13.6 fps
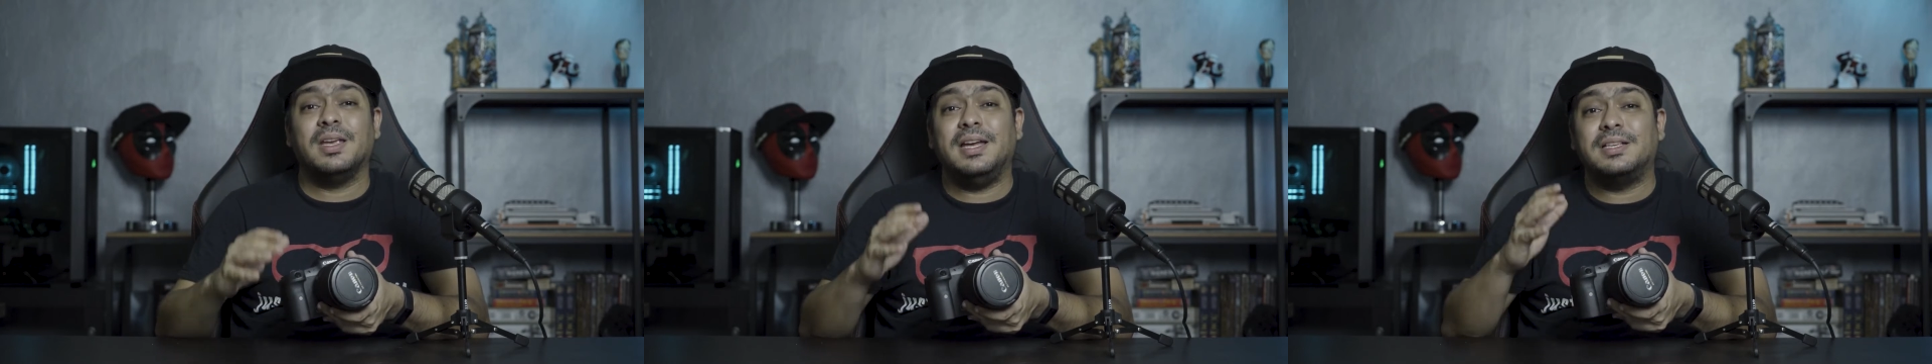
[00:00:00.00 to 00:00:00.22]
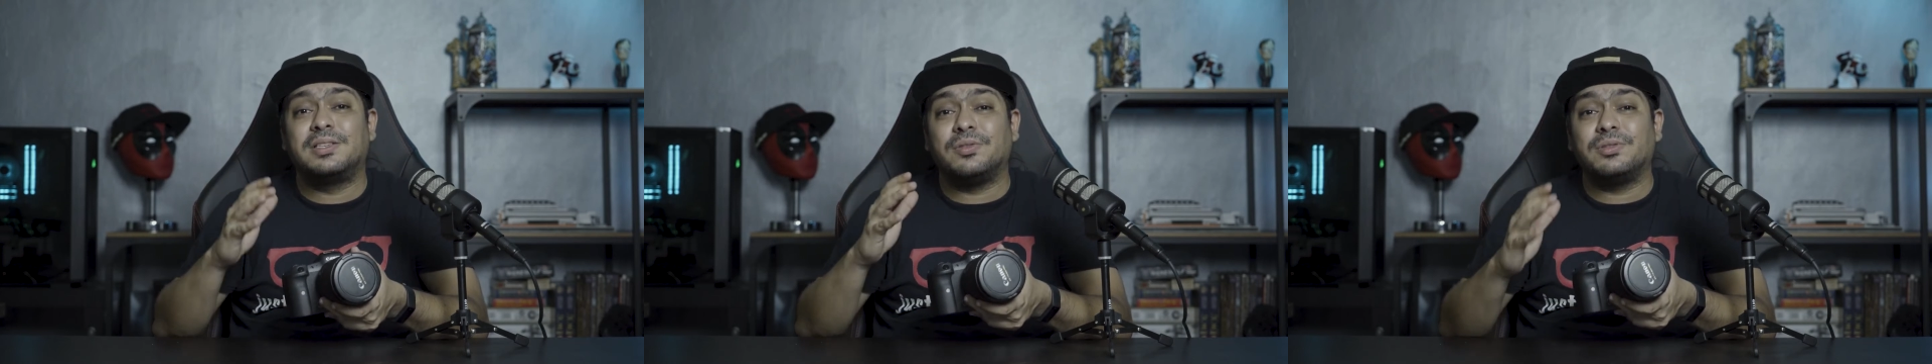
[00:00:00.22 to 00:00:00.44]

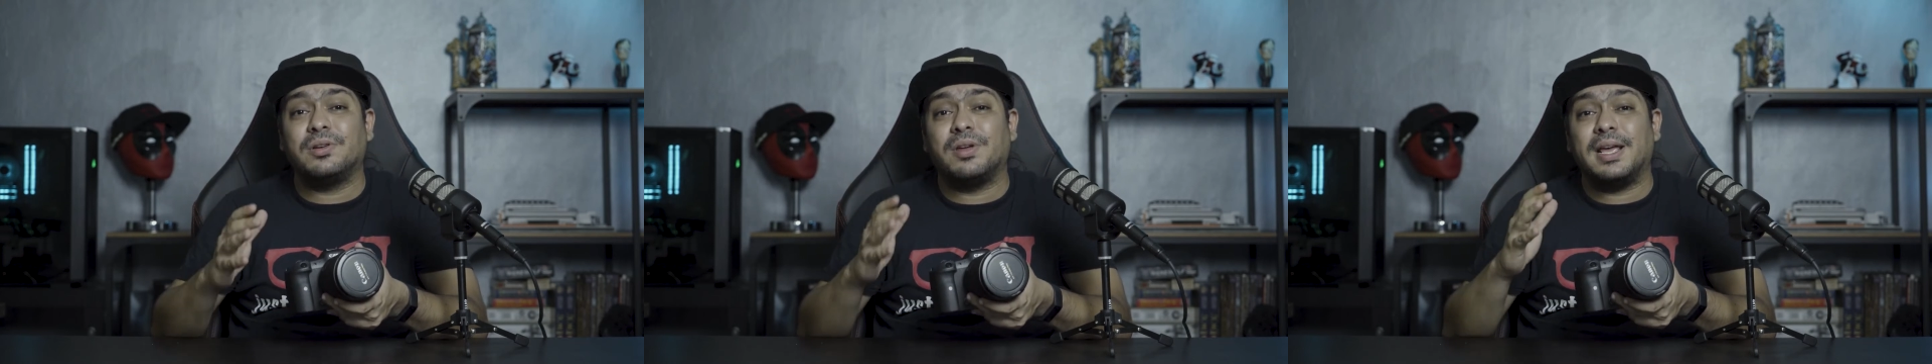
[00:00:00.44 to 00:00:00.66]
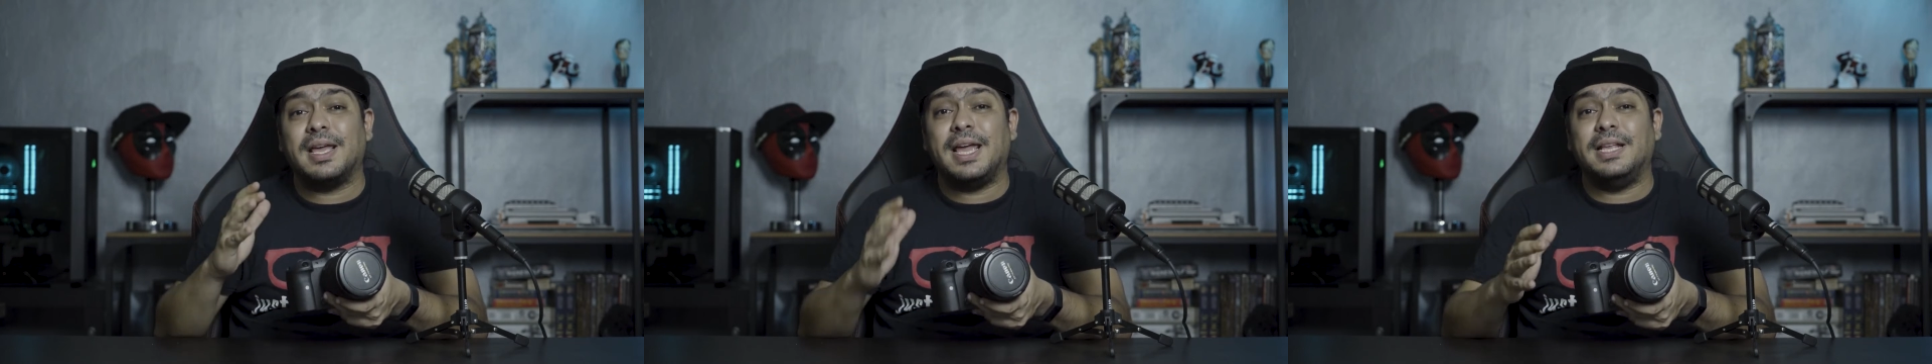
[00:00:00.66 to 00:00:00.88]
It's also
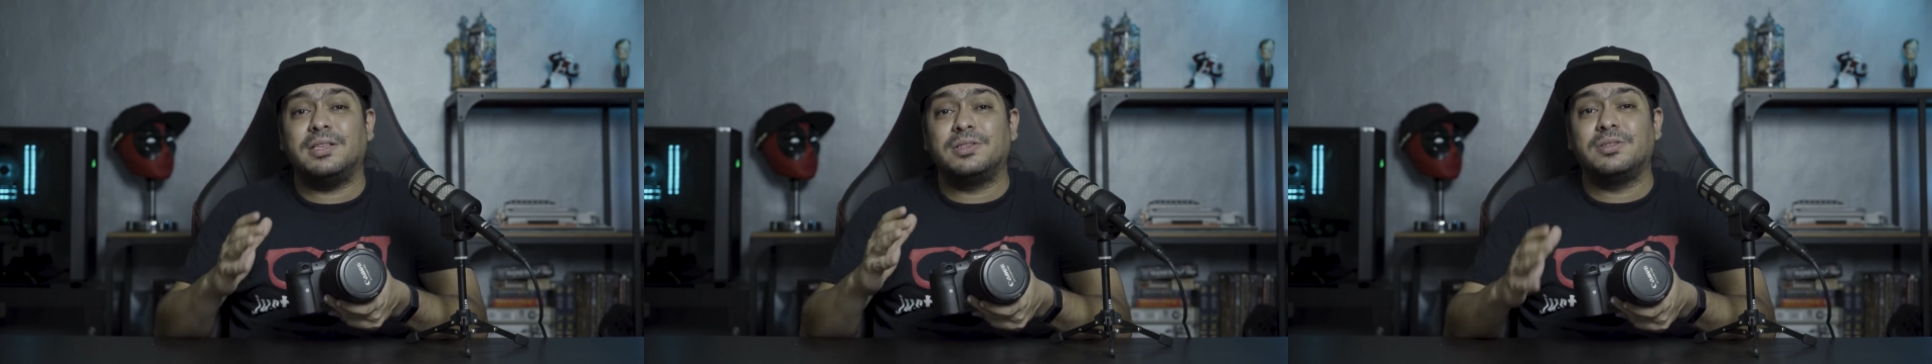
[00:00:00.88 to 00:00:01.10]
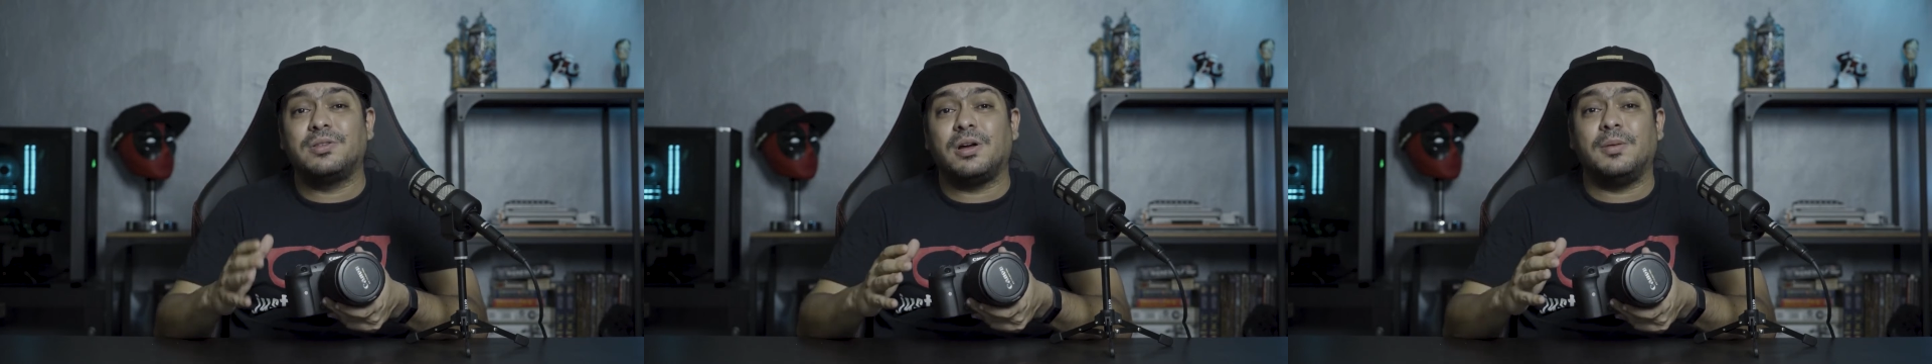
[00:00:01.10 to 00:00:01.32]
got an
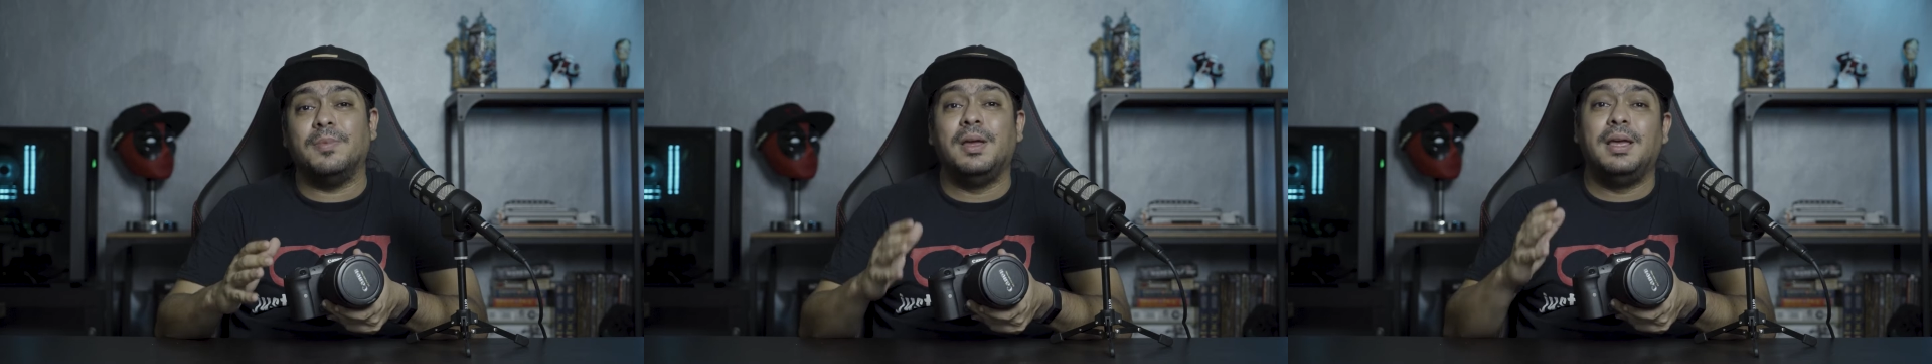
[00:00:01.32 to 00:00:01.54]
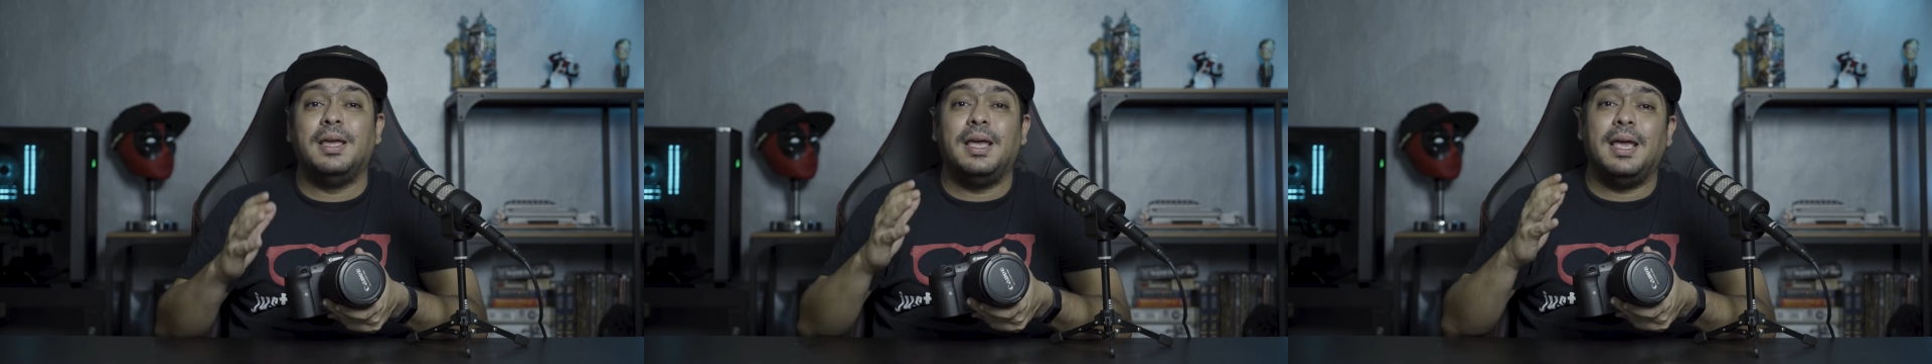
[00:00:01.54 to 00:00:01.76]
8-stop
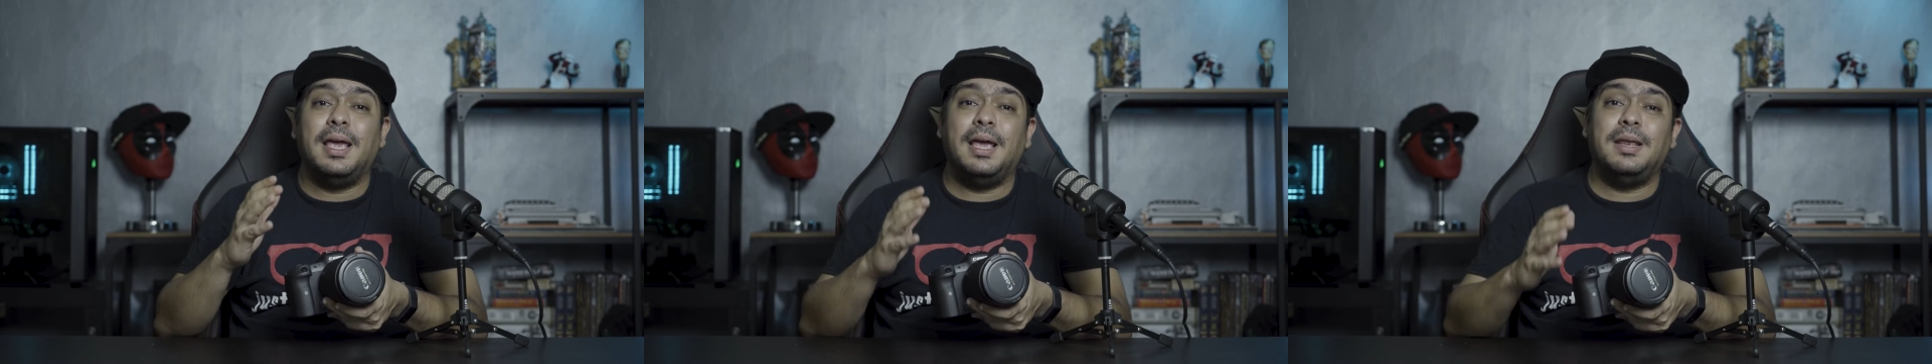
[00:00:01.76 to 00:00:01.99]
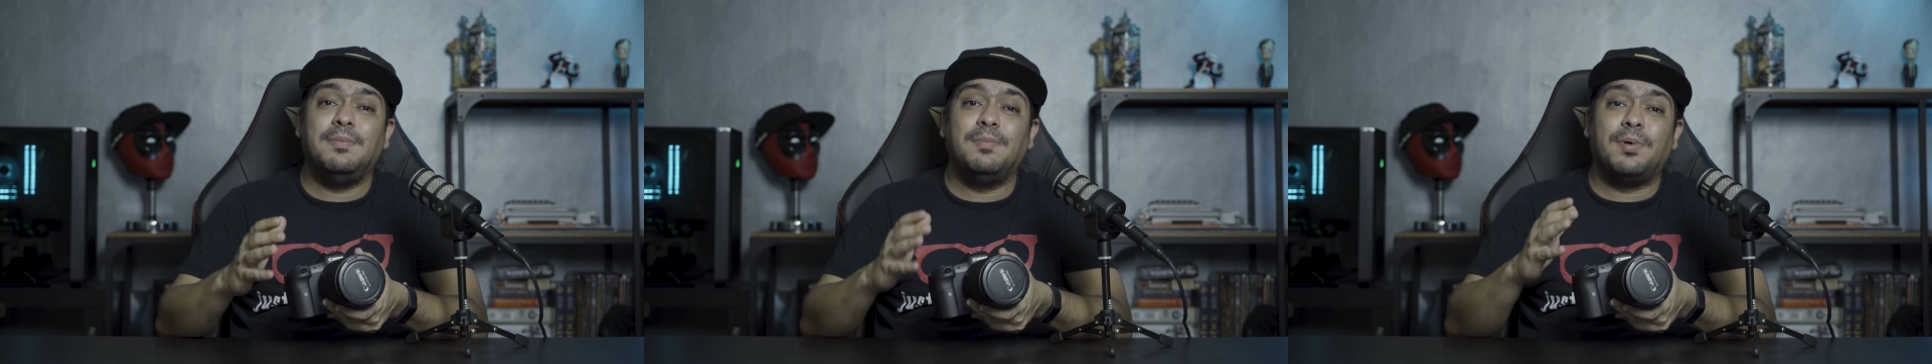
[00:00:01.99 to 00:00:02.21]

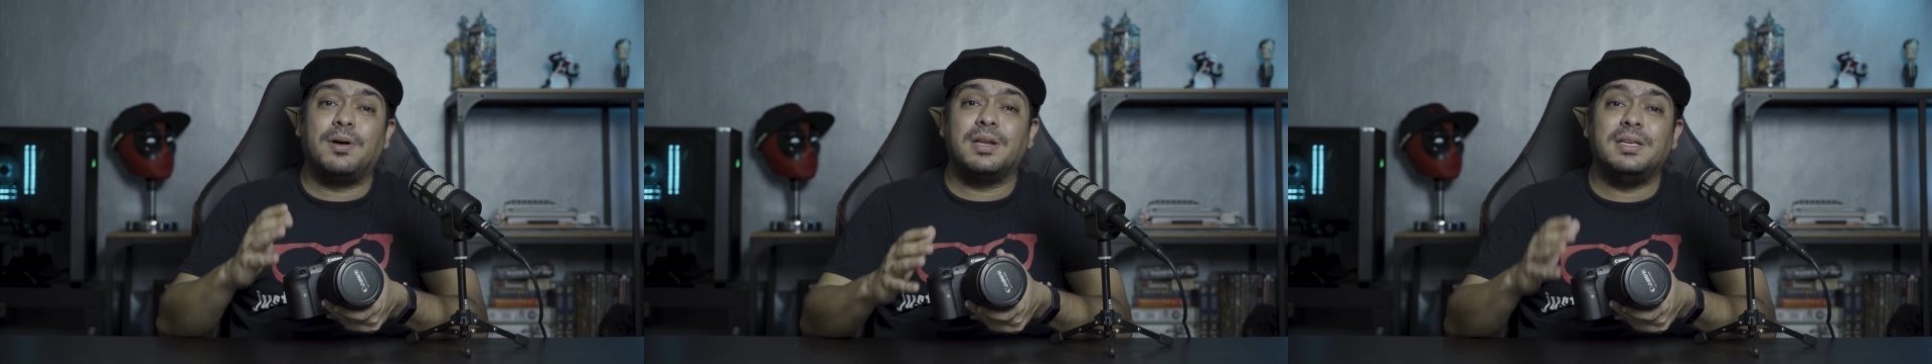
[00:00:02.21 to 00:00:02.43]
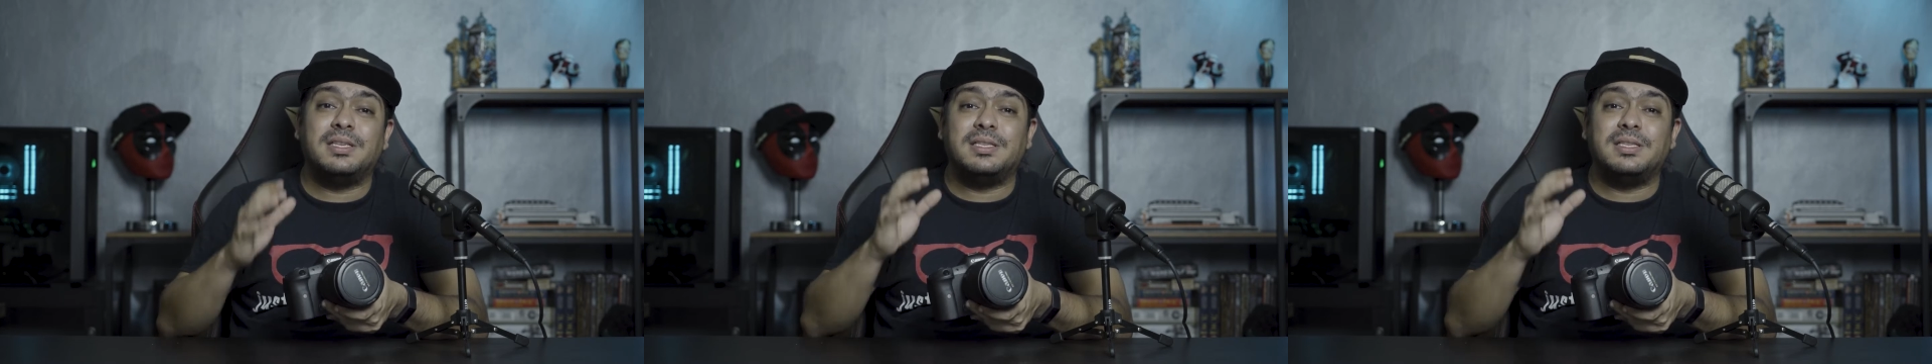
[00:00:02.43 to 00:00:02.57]
in-body